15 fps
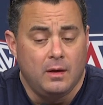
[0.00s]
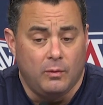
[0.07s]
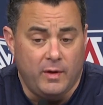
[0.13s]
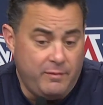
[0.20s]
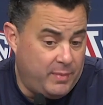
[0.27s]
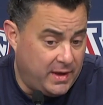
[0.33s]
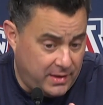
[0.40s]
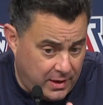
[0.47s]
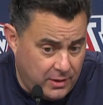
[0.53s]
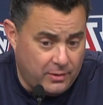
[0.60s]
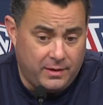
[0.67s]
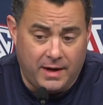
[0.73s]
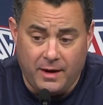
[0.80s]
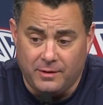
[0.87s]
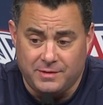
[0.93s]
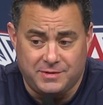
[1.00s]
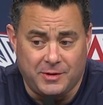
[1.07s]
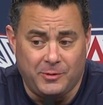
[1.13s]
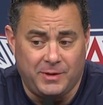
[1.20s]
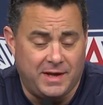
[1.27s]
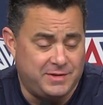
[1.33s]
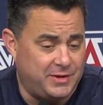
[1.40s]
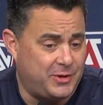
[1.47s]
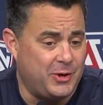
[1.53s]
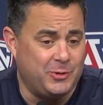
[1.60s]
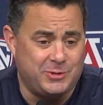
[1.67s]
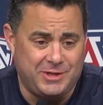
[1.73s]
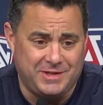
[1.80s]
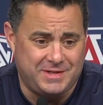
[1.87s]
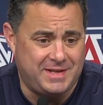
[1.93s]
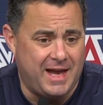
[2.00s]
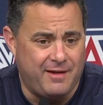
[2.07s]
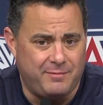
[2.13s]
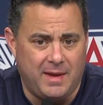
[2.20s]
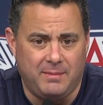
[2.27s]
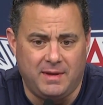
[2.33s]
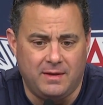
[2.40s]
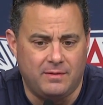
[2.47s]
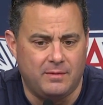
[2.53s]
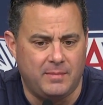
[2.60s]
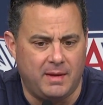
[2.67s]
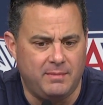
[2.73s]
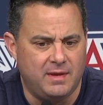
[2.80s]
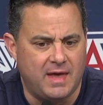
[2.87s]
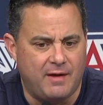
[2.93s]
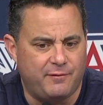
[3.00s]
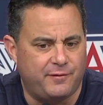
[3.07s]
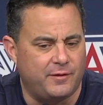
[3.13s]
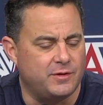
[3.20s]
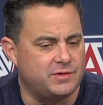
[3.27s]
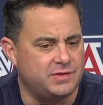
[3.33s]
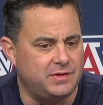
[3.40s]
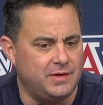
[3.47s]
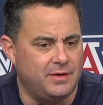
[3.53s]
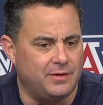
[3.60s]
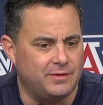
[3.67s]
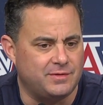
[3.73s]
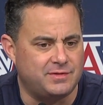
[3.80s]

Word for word: we've been here at Arizona as a coaching staff, maybe maybe that first year.